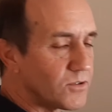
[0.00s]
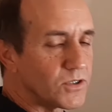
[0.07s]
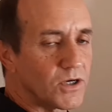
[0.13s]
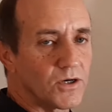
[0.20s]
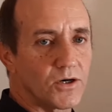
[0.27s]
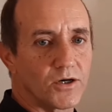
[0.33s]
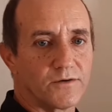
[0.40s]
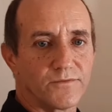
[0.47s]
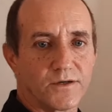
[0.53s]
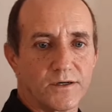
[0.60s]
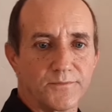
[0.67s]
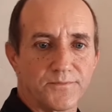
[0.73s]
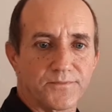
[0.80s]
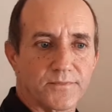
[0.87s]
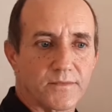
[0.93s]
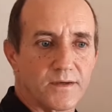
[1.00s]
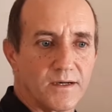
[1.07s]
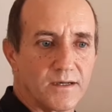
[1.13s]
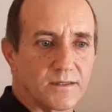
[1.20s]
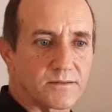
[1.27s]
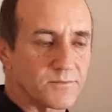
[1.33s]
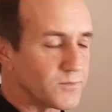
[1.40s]
will go
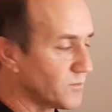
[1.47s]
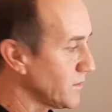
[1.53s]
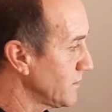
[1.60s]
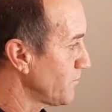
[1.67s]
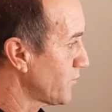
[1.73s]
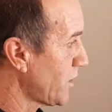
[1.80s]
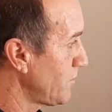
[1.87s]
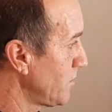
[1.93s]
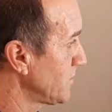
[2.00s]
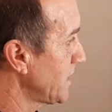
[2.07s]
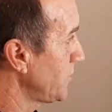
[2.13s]
over problems